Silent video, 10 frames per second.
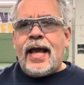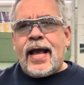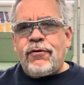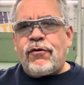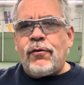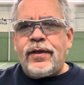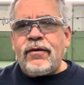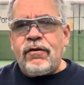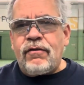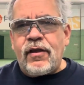And so
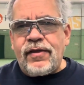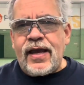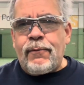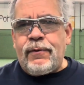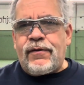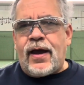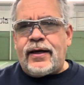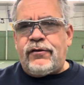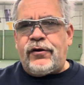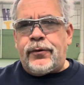this is the thing we've got to
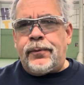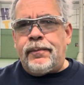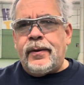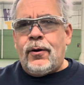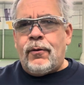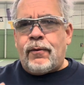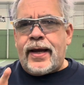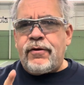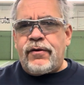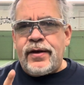do,
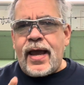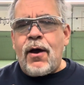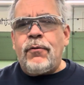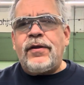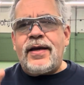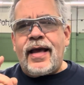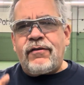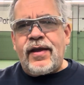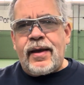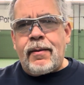right? So now the next
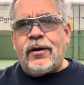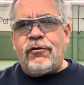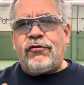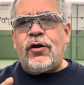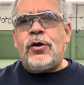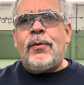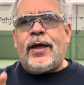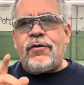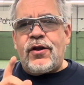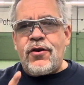thing I'm going to show you
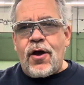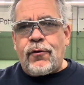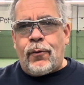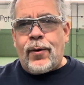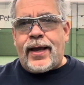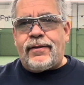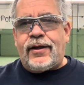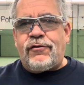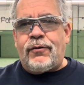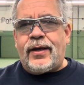is another way
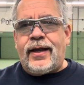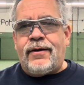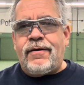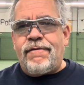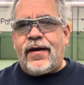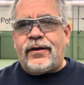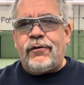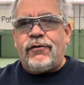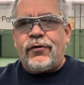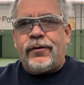that you can hit an effective
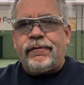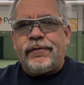serve.